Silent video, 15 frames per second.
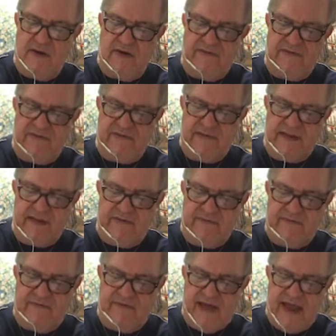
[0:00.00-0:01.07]
of the
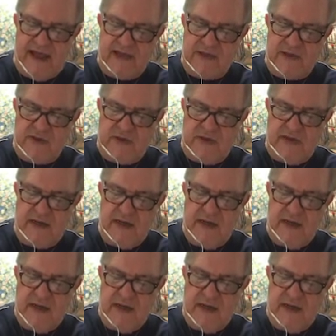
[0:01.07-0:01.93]
factor